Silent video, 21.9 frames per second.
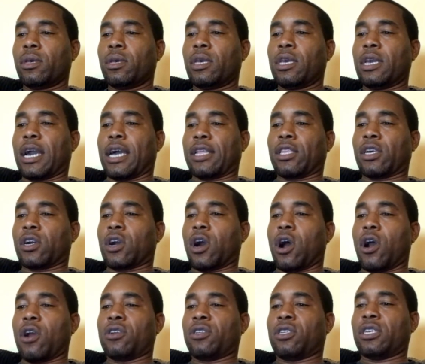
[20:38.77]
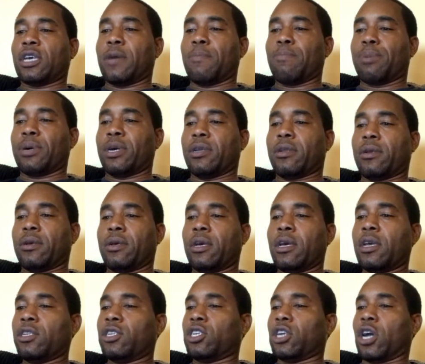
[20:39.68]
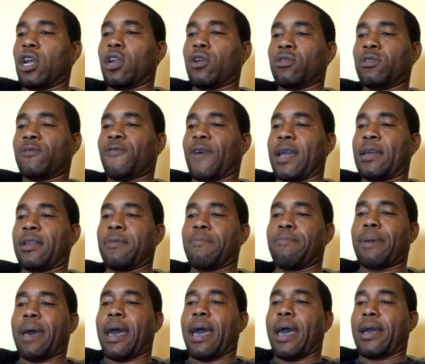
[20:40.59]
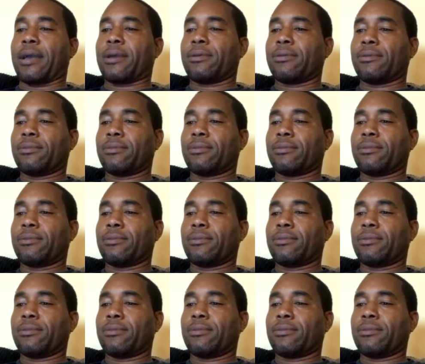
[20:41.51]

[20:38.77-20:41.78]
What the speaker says: He got the guards up, but Charlo's fighting him back.